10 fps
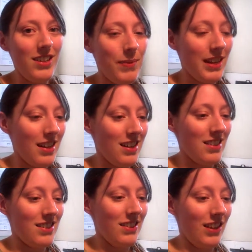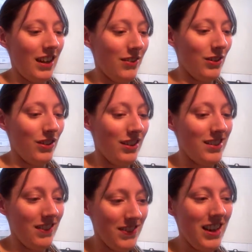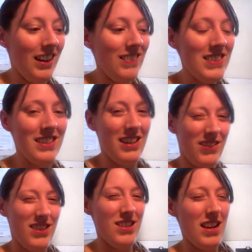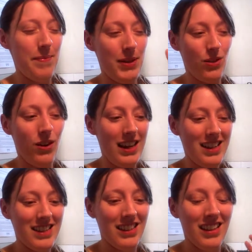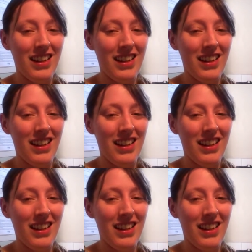because I would sometimes, it happened twice,